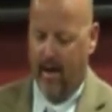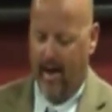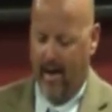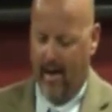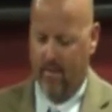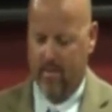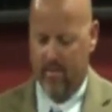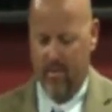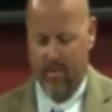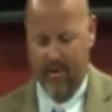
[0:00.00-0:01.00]
I, I
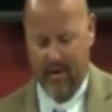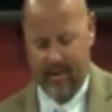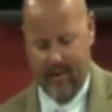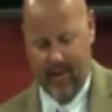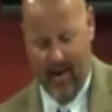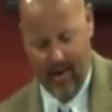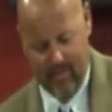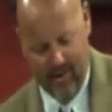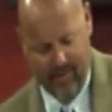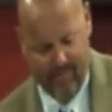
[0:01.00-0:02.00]
remember when the
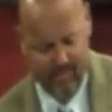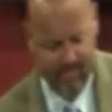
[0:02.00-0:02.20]
economy,